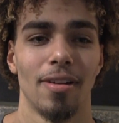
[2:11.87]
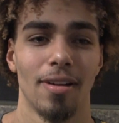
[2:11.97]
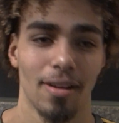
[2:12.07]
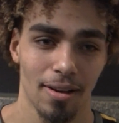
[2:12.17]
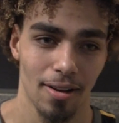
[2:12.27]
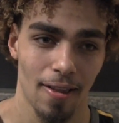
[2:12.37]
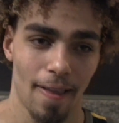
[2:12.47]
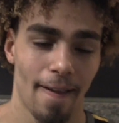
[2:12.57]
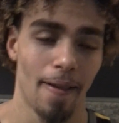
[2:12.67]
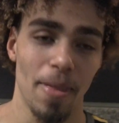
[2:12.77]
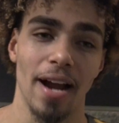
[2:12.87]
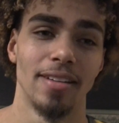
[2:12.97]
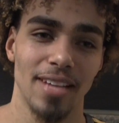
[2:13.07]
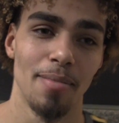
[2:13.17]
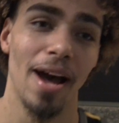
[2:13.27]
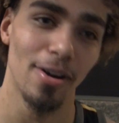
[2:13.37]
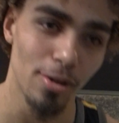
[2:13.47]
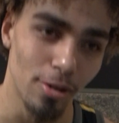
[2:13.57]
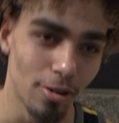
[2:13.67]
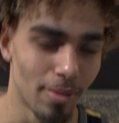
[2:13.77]
I'm not going to say by
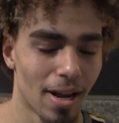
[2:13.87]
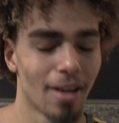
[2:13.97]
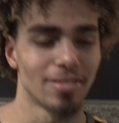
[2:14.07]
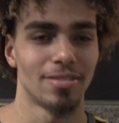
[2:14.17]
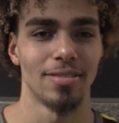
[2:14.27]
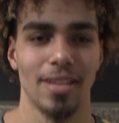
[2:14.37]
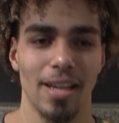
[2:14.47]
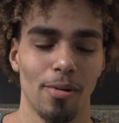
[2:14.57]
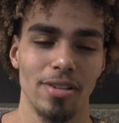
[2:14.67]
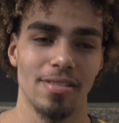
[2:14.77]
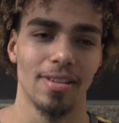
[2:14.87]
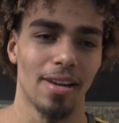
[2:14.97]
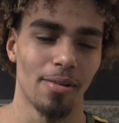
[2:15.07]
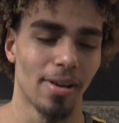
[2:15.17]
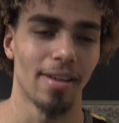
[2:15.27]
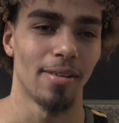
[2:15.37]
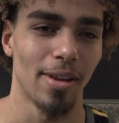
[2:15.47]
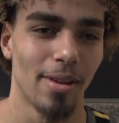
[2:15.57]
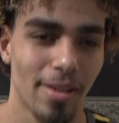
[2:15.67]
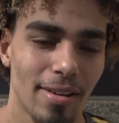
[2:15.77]
who. I was, it was it, it,
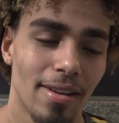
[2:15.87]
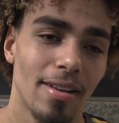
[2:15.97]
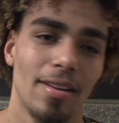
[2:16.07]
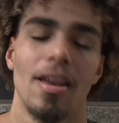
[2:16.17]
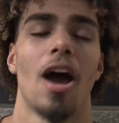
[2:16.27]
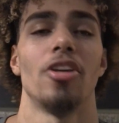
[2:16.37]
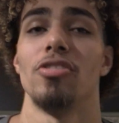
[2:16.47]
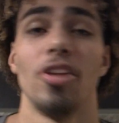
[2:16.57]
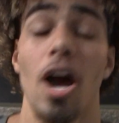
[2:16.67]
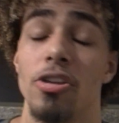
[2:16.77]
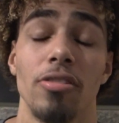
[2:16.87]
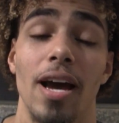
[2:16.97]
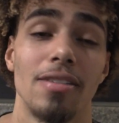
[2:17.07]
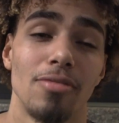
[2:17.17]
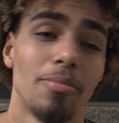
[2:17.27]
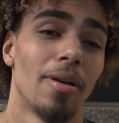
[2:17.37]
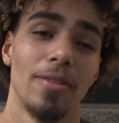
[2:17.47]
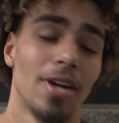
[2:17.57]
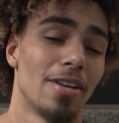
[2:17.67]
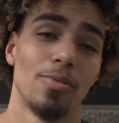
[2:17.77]
it, no, you, no, you guys won't be
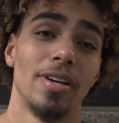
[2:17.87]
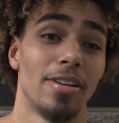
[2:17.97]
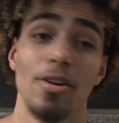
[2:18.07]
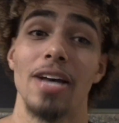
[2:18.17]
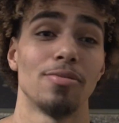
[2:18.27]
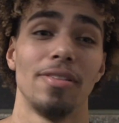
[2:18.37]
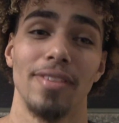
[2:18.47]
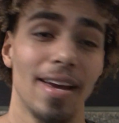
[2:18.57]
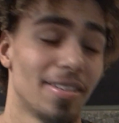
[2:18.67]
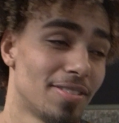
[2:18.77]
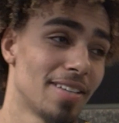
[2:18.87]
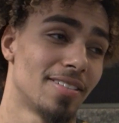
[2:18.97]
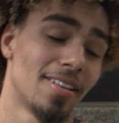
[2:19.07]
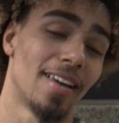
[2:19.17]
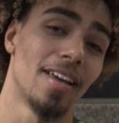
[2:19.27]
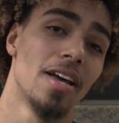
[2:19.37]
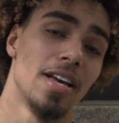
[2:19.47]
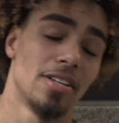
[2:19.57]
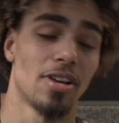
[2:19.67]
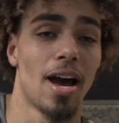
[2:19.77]
able. You guys wouldn't you guys wouldn't even guess. That's the thing.
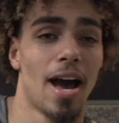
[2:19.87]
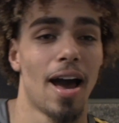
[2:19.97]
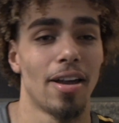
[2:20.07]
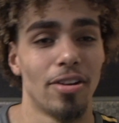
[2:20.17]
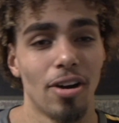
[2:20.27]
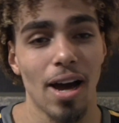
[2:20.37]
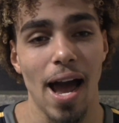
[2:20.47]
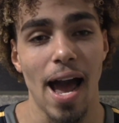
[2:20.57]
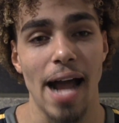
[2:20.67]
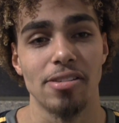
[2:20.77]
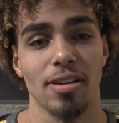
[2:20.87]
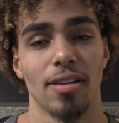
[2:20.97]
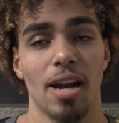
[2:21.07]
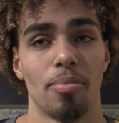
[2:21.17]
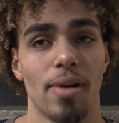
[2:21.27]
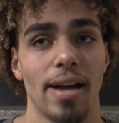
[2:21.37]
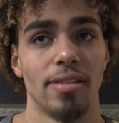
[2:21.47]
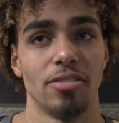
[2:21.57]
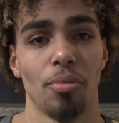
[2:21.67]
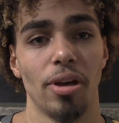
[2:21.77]
So I, you know, I, I took a lot of pride
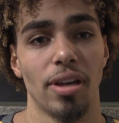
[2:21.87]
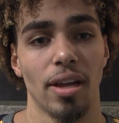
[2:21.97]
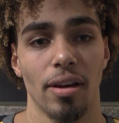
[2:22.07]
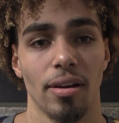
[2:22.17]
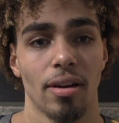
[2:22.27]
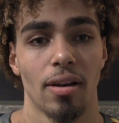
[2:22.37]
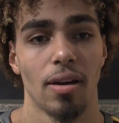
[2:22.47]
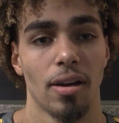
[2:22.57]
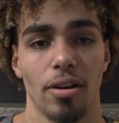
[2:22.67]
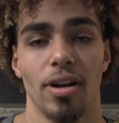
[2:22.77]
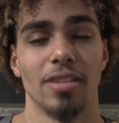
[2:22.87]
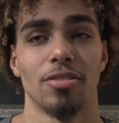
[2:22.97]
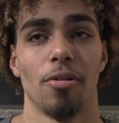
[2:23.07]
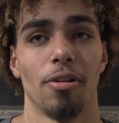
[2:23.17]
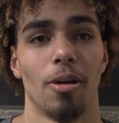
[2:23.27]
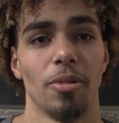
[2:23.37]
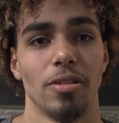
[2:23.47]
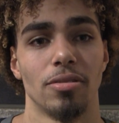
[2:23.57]
this week and you're not scoring on me.